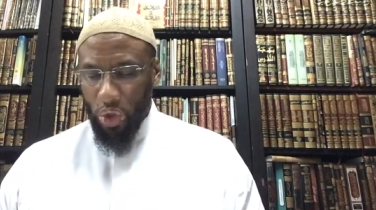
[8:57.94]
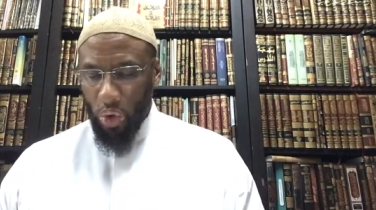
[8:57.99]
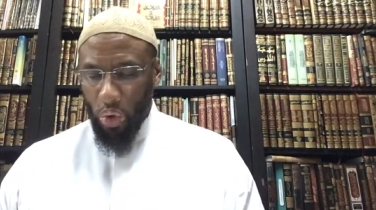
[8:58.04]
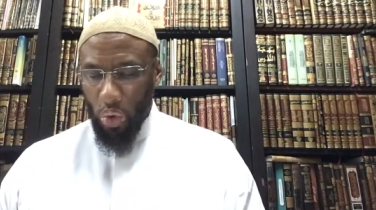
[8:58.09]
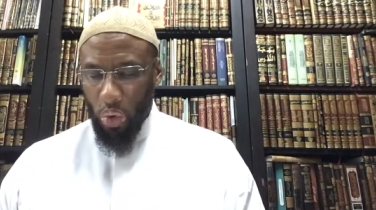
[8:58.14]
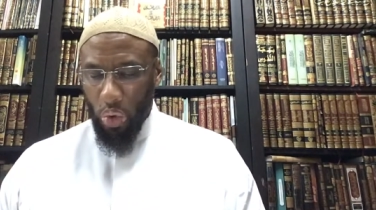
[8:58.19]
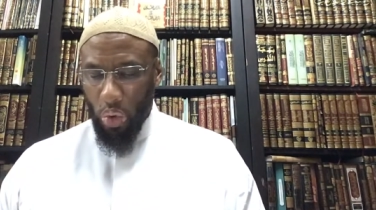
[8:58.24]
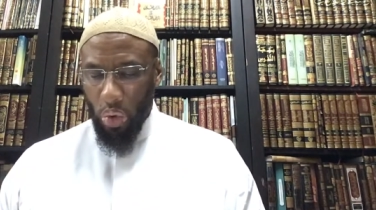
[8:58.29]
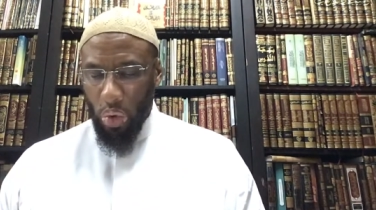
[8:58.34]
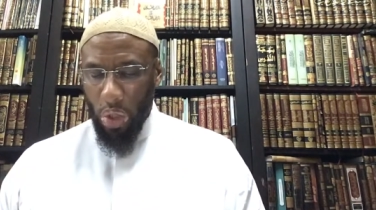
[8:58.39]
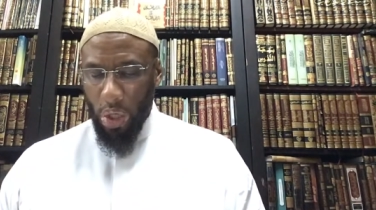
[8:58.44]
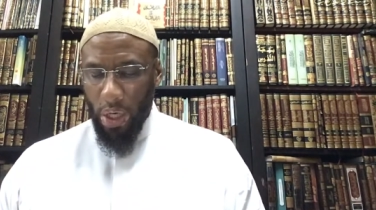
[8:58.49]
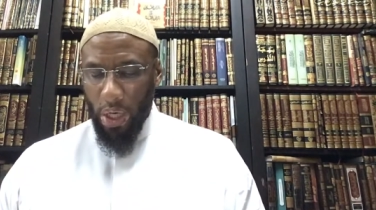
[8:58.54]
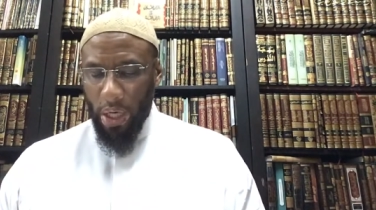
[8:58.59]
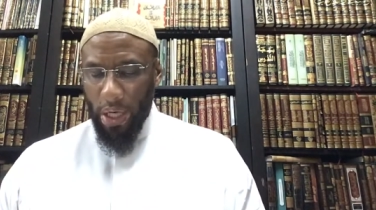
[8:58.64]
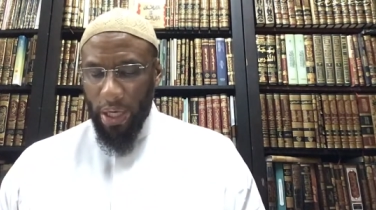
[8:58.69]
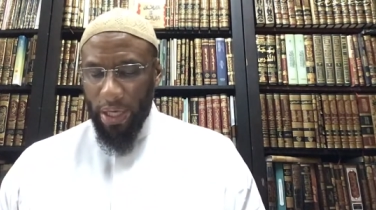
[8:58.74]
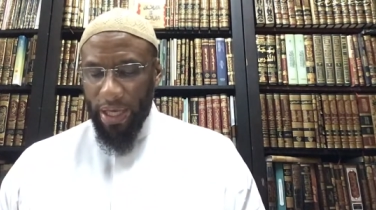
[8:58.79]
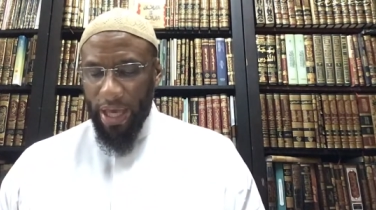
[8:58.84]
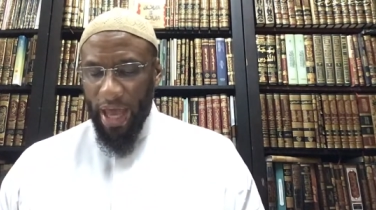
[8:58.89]
to
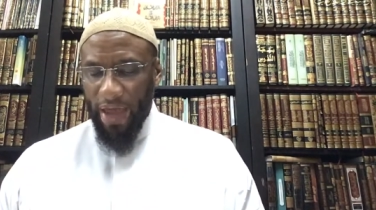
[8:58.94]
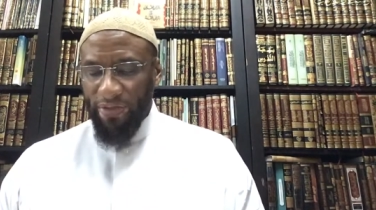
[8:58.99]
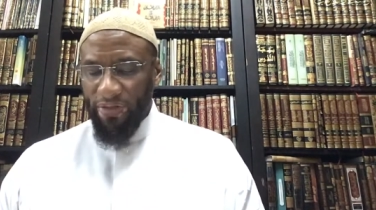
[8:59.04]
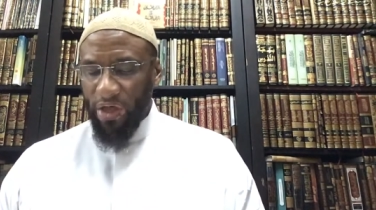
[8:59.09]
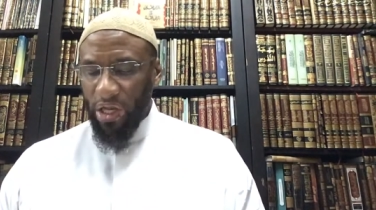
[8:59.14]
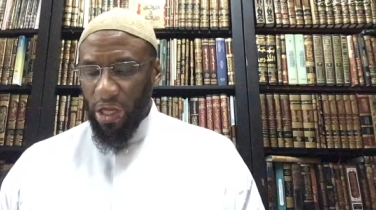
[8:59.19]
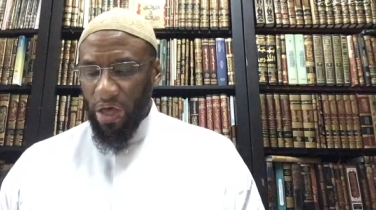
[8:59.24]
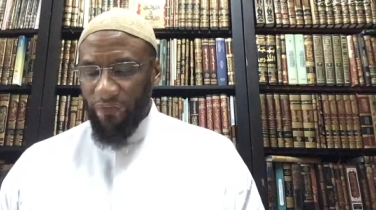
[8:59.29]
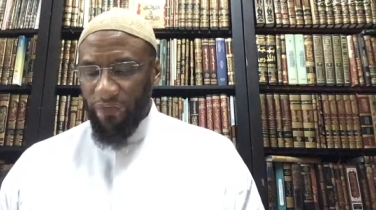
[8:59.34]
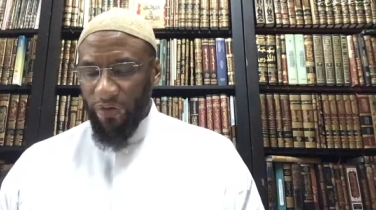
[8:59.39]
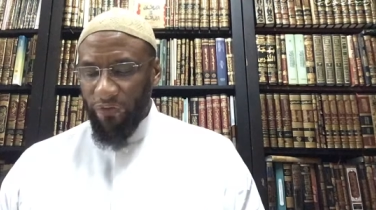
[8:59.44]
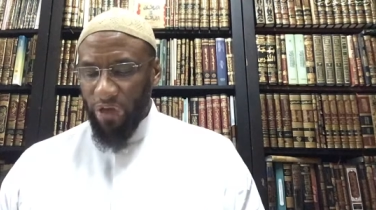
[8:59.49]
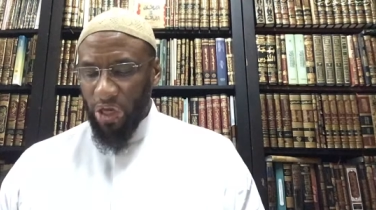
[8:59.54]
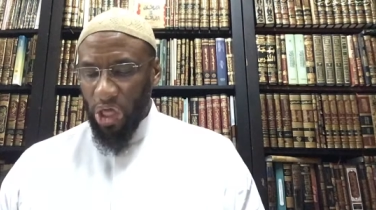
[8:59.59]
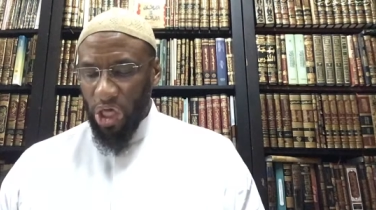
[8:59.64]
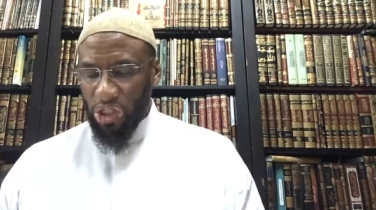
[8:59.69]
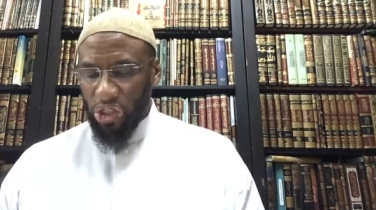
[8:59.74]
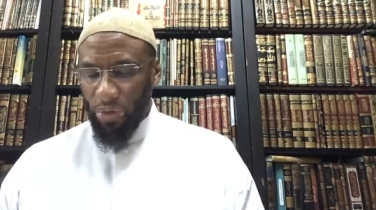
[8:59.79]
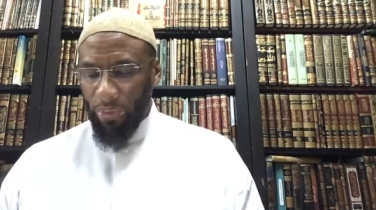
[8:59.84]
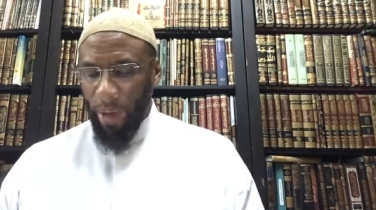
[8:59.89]
gain the love
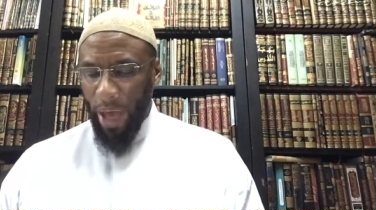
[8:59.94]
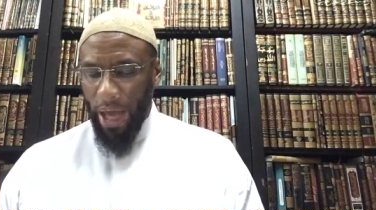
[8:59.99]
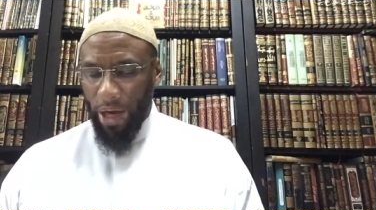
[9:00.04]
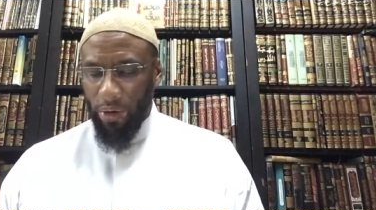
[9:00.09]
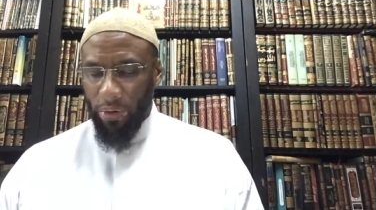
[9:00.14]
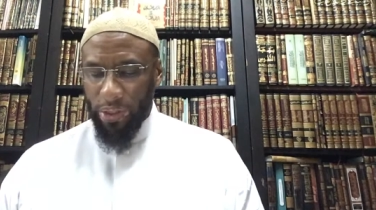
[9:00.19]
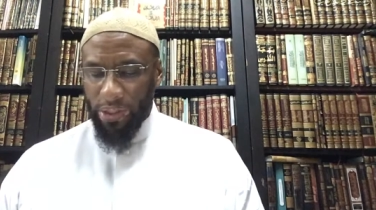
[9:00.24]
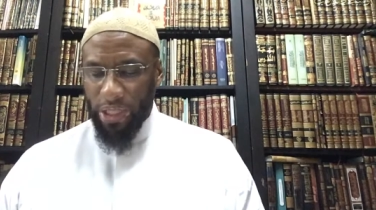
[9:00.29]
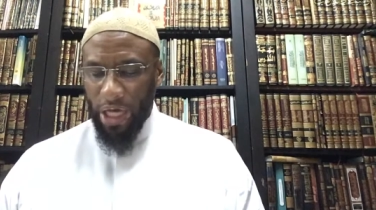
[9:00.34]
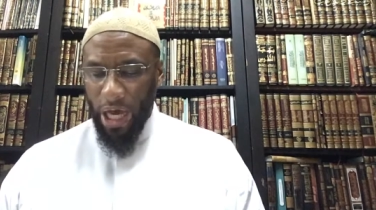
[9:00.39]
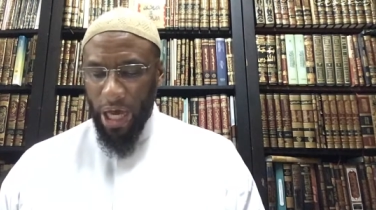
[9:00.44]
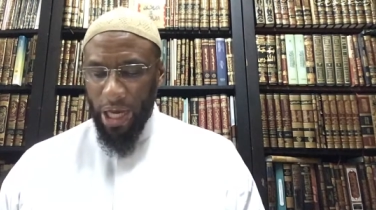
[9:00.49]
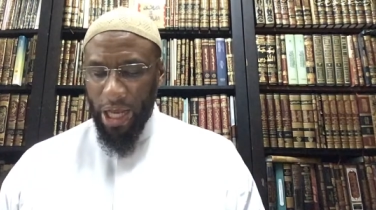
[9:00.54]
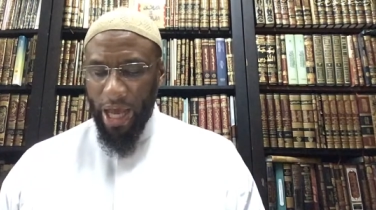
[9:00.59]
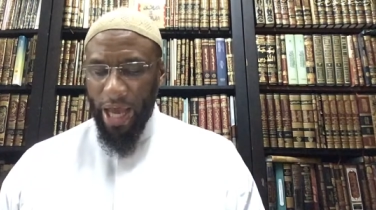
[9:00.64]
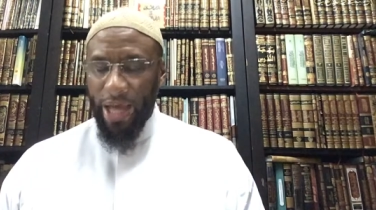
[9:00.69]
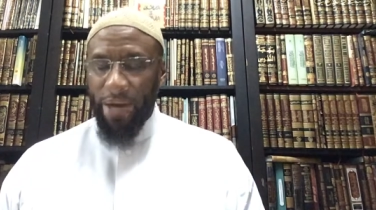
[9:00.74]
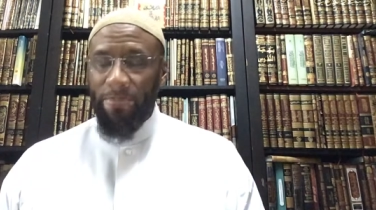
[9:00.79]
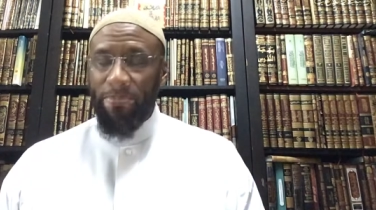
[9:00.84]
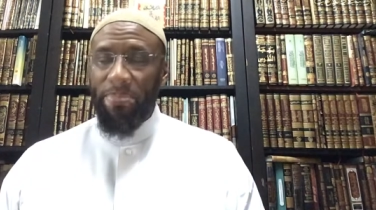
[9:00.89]
of Allah subhanahu wa ta'ala.